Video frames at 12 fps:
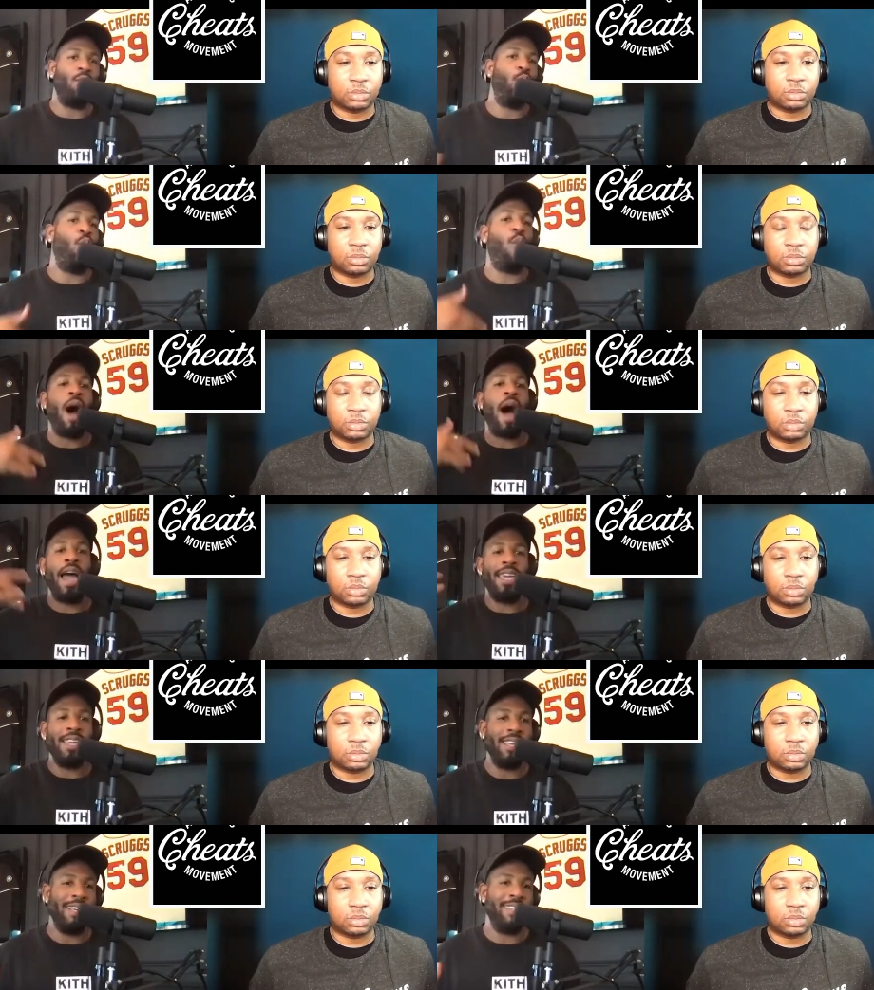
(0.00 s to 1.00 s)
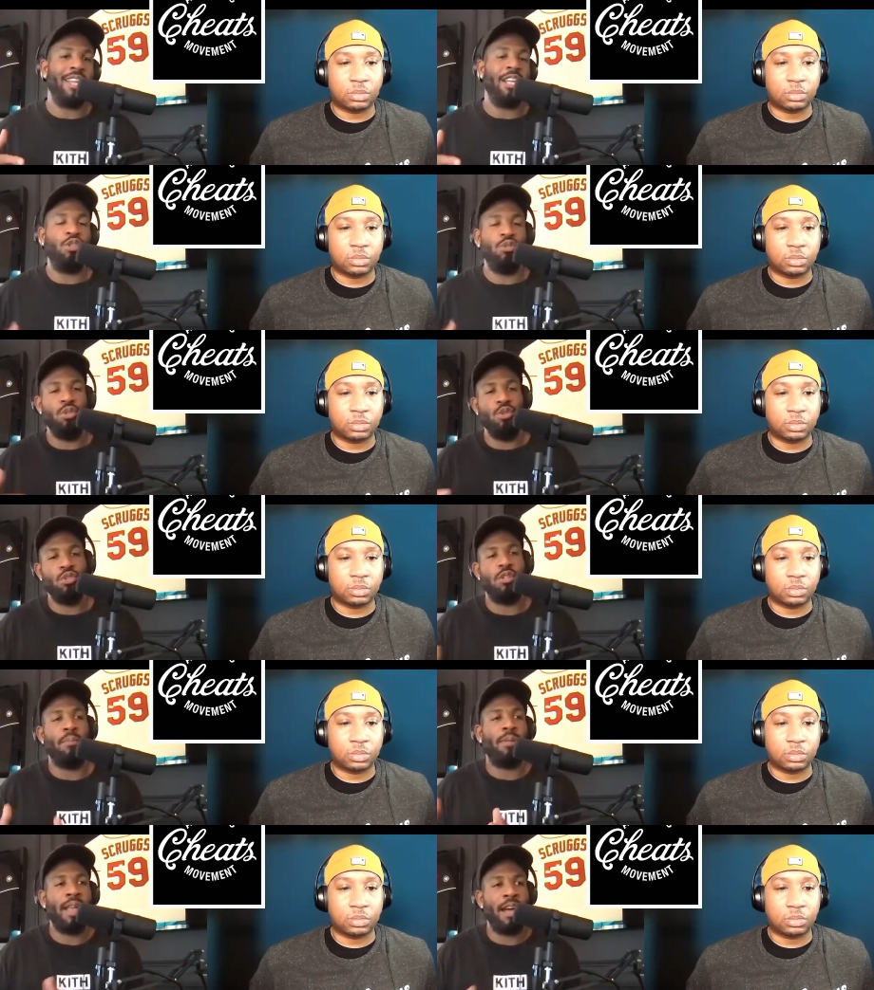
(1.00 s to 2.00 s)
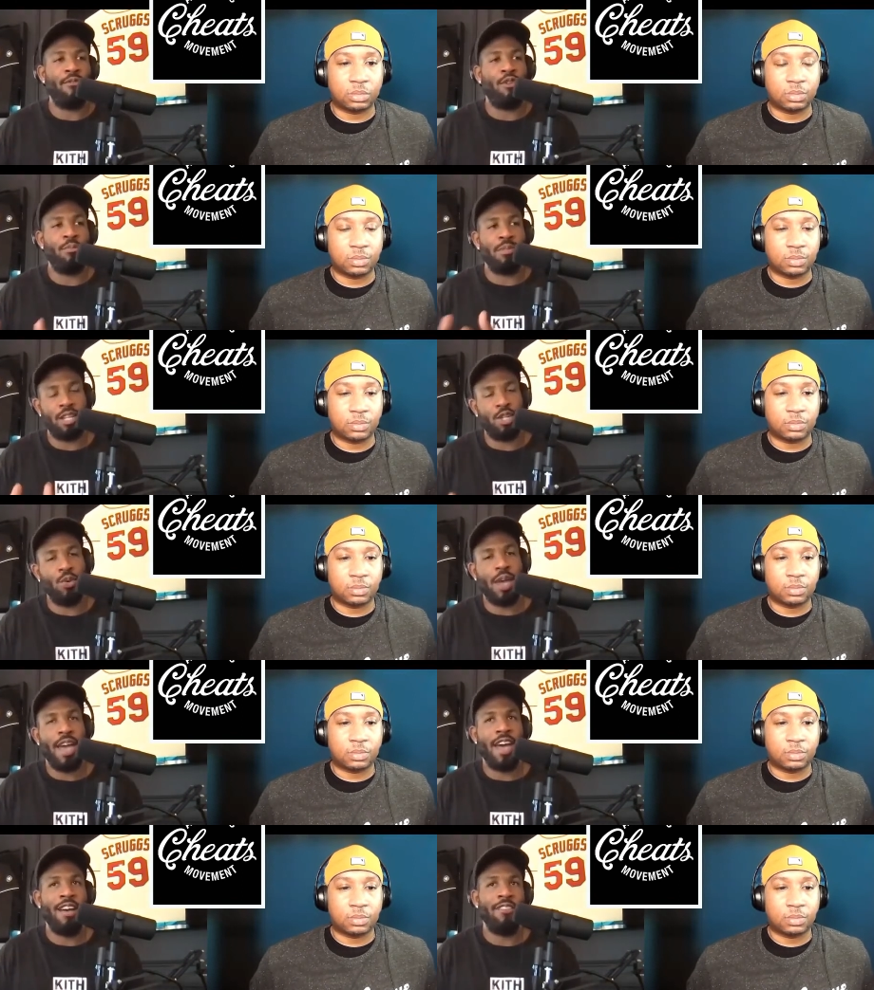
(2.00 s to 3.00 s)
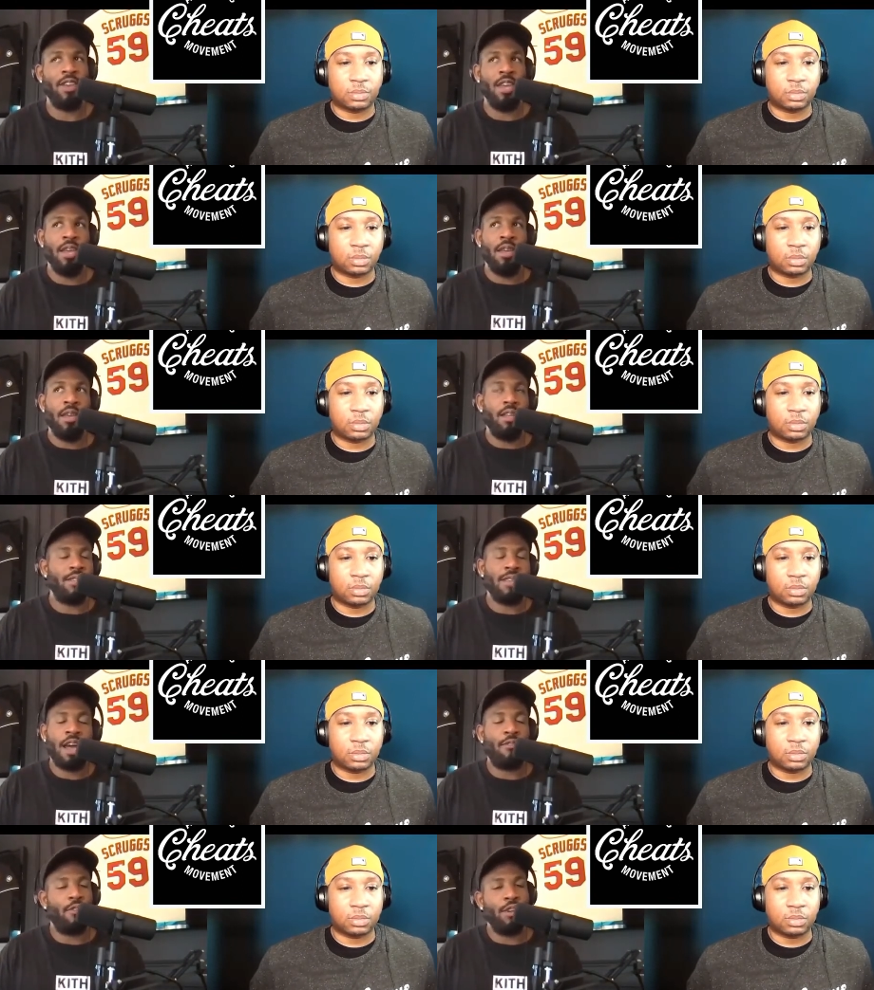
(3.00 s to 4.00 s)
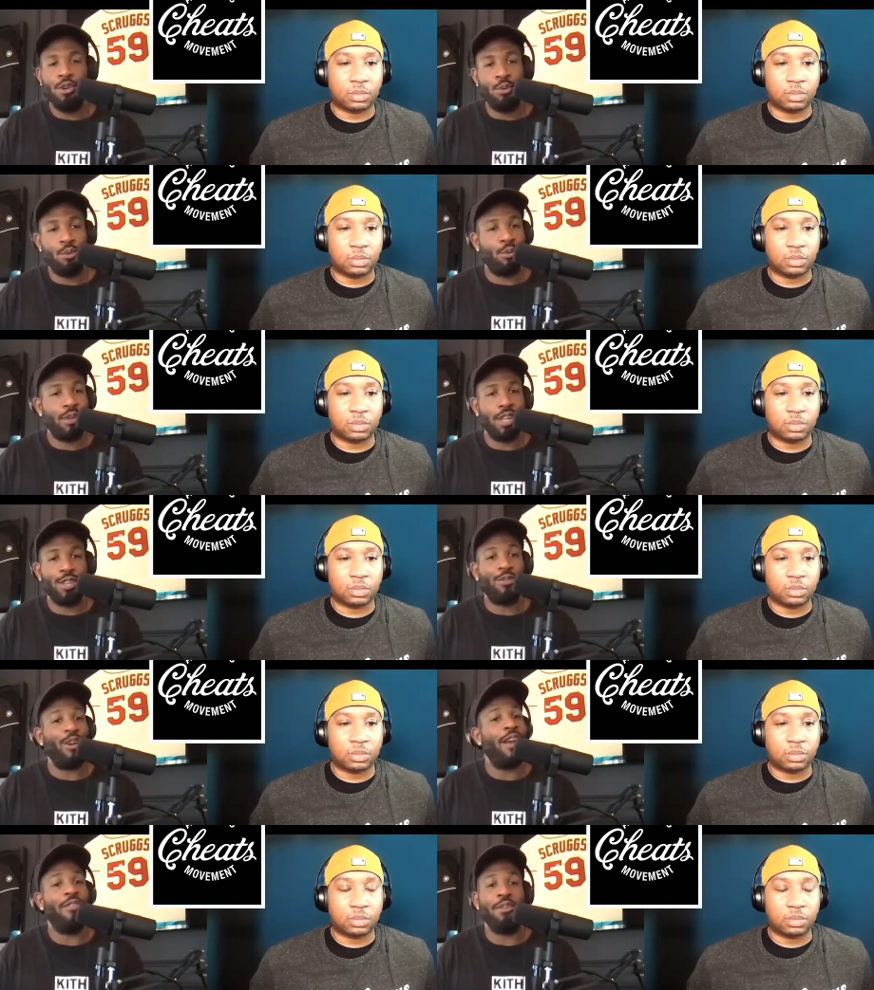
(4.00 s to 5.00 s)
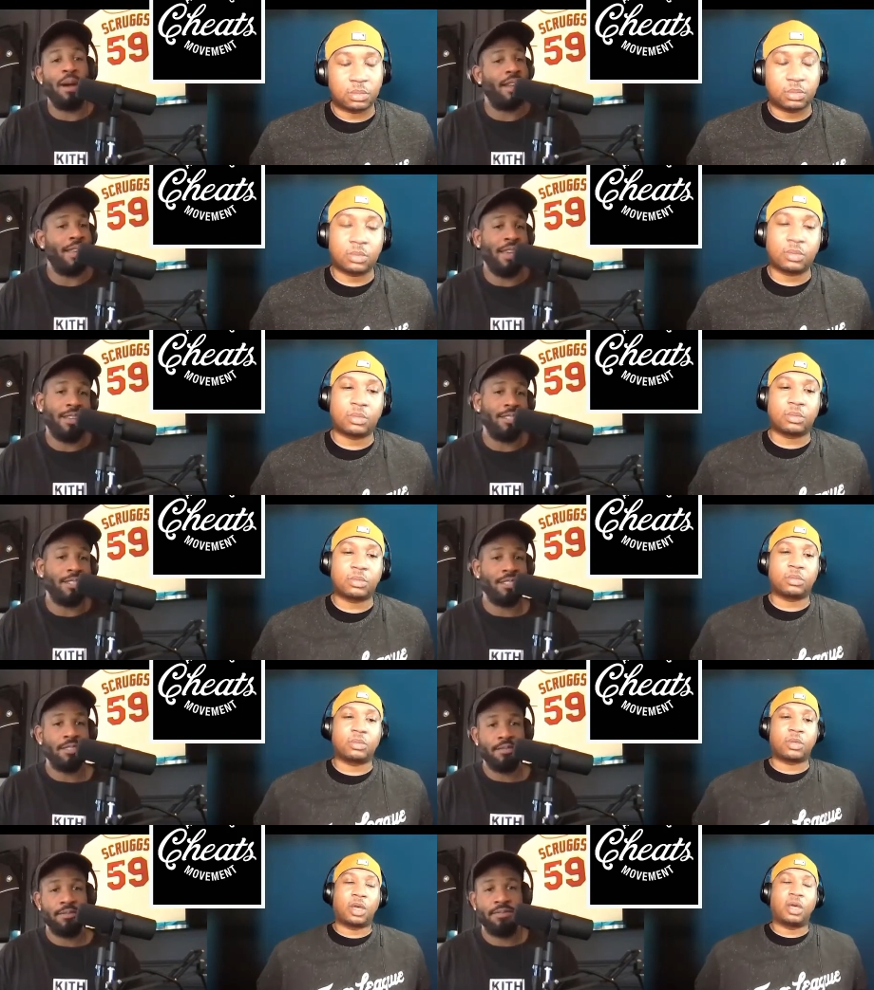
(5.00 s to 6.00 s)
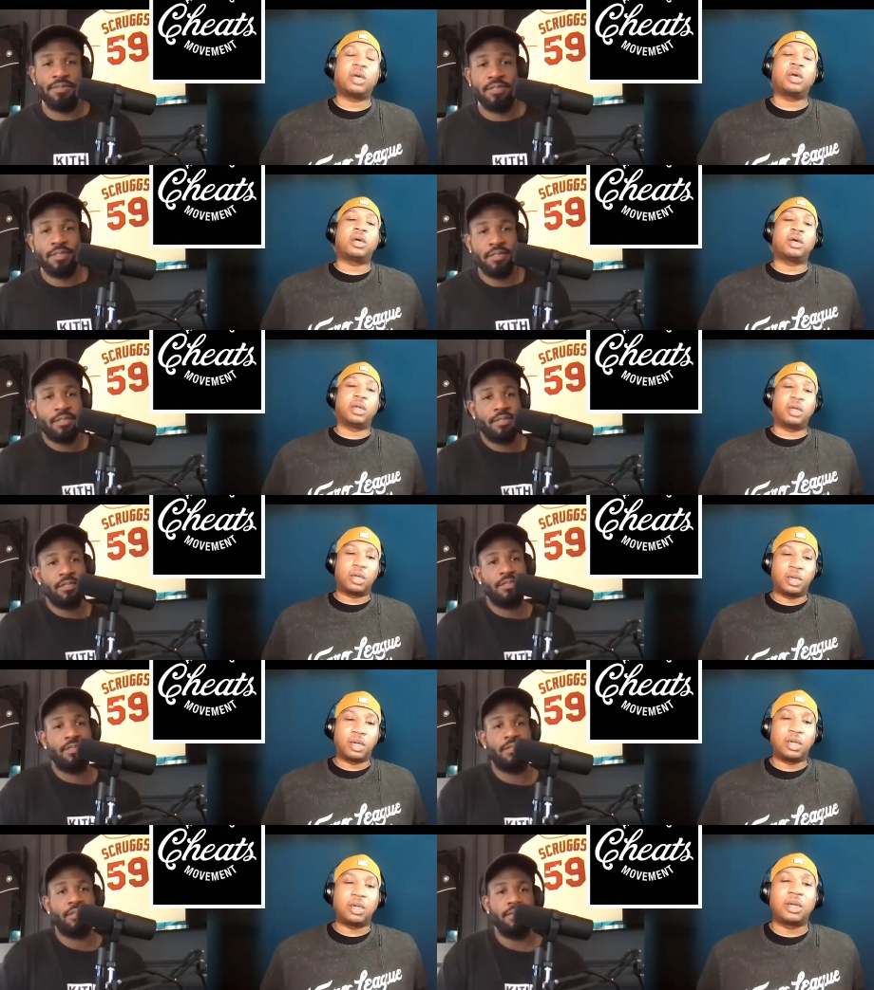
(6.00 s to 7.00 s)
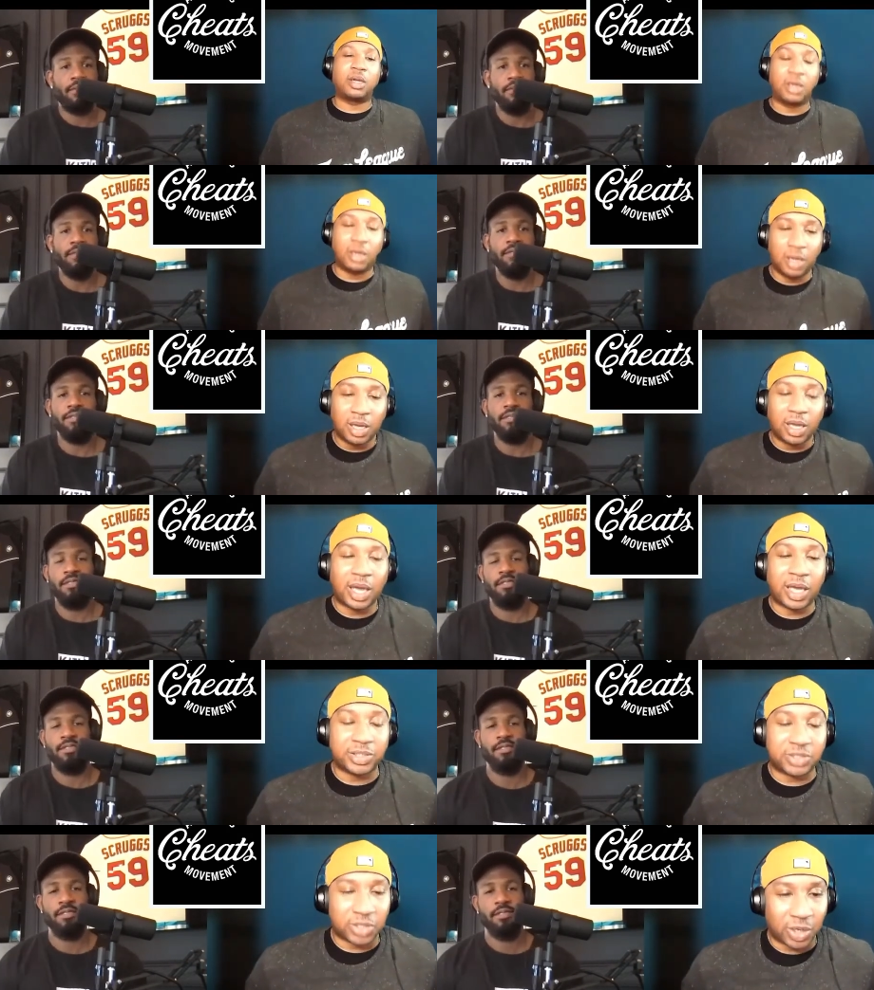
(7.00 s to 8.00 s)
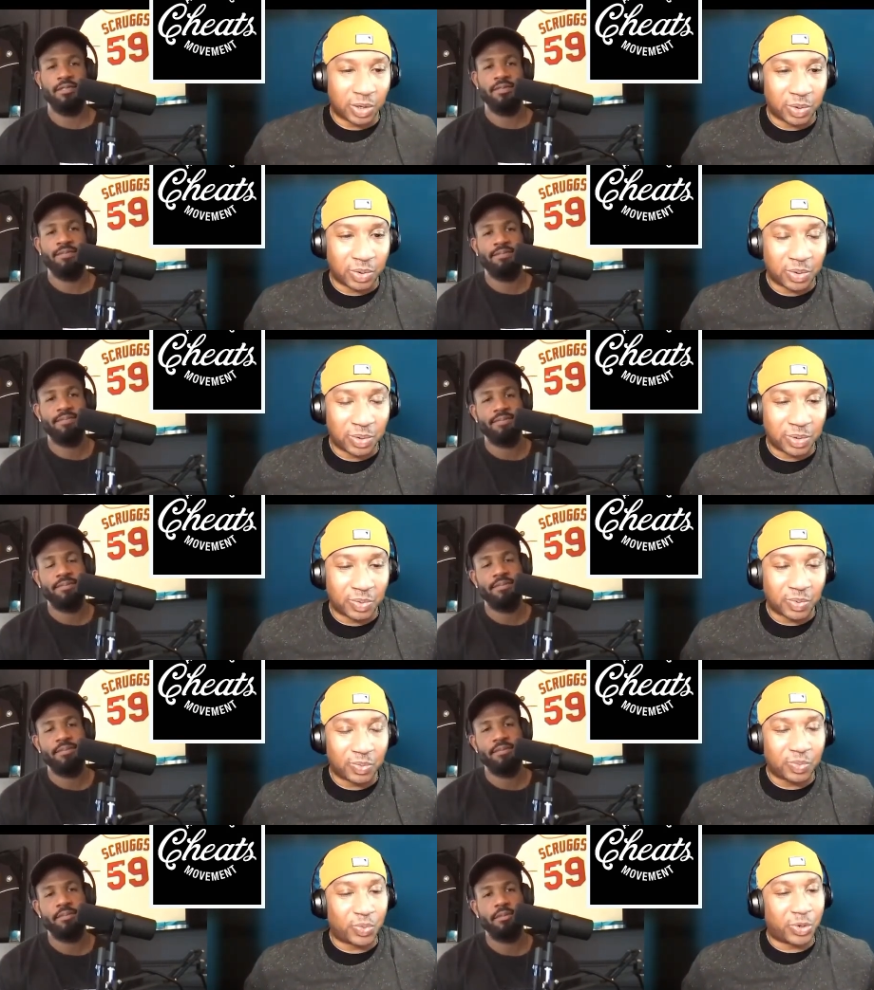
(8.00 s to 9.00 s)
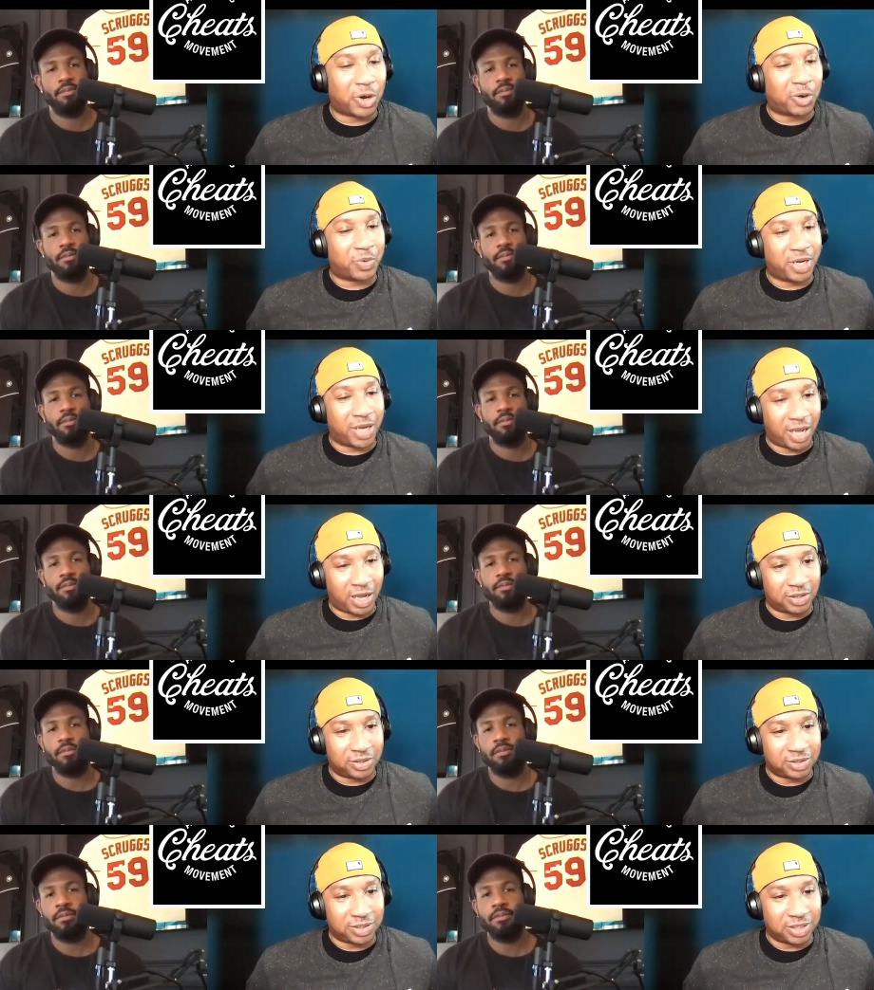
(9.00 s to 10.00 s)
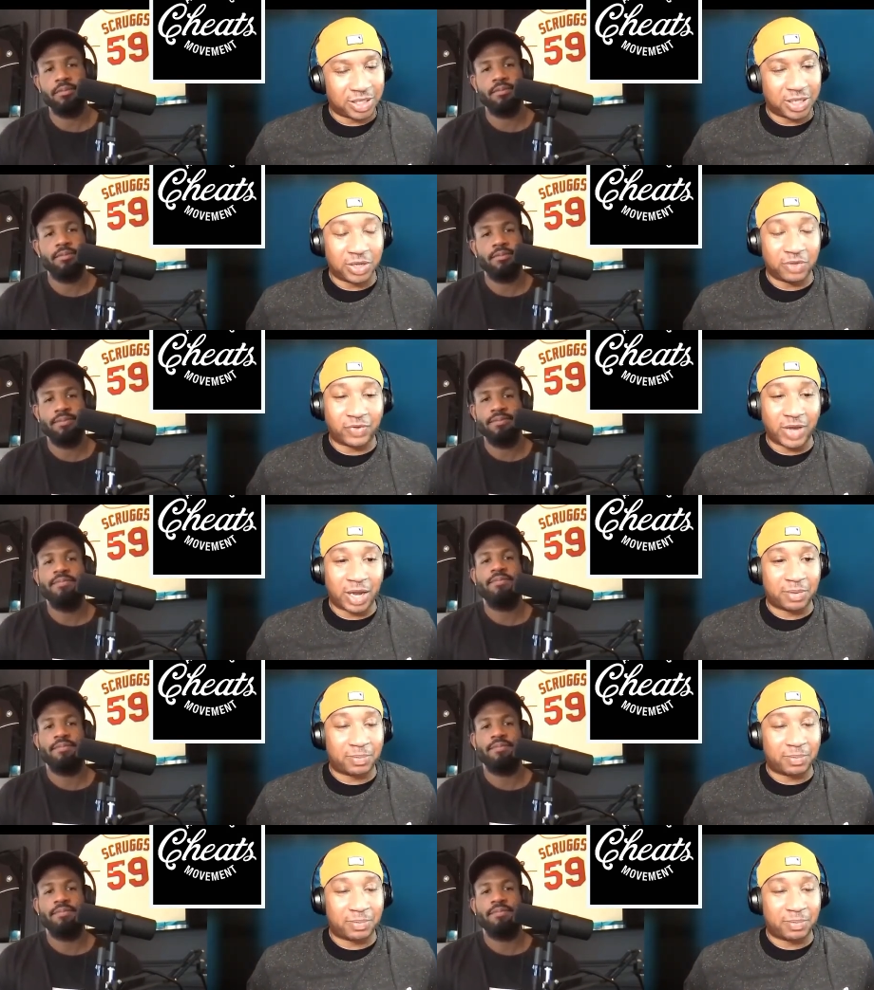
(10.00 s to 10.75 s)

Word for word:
Speaker 1: why it is that you use the platform that you have it's not for you, it's for everybody else.
Speaker 2: Oh. And so where are we now? Again, you've got